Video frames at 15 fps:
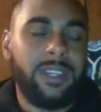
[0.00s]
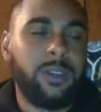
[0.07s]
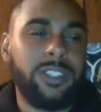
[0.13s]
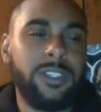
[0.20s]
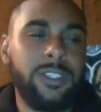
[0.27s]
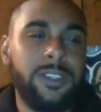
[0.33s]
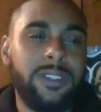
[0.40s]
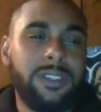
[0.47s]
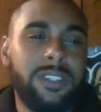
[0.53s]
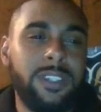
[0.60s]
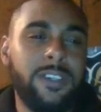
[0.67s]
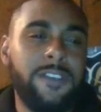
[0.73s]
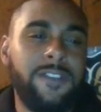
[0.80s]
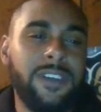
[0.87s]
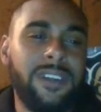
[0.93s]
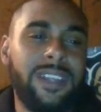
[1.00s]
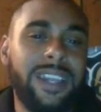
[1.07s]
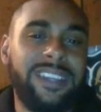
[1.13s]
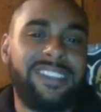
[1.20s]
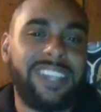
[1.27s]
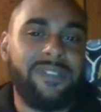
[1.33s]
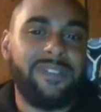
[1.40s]
do you feel
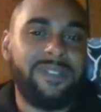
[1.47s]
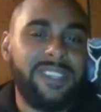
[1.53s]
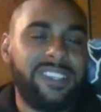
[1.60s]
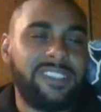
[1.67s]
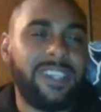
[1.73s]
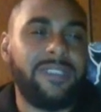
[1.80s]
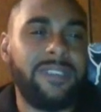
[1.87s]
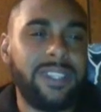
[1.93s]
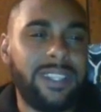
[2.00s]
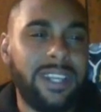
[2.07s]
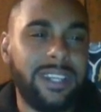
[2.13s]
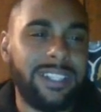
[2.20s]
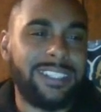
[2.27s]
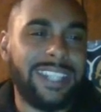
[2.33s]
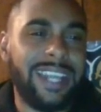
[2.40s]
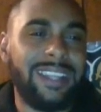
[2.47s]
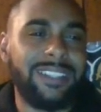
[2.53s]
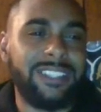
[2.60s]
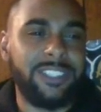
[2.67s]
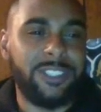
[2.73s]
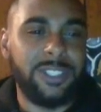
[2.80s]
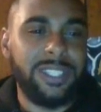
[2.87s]
like 7v7 kind of
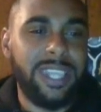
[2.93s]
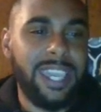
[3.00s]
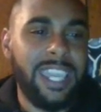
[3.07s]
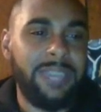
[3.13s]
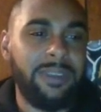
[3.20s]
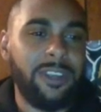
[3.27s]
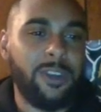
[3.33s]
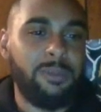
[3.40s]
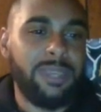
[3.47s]
challenges your game?